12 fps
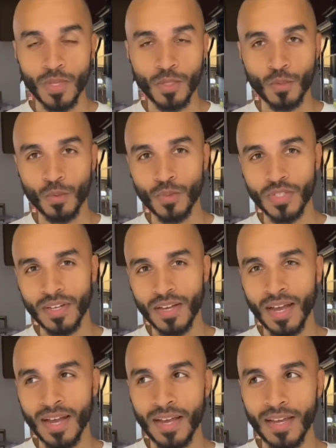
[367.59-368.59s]
who's a
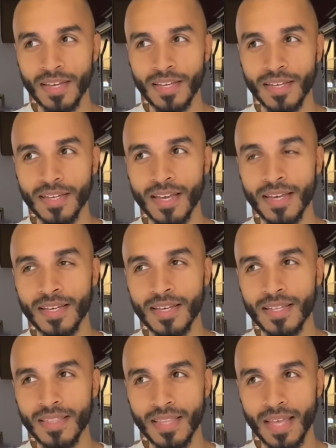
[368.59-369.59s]
guy
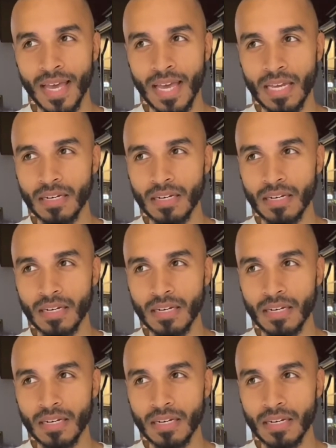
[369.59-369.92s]
that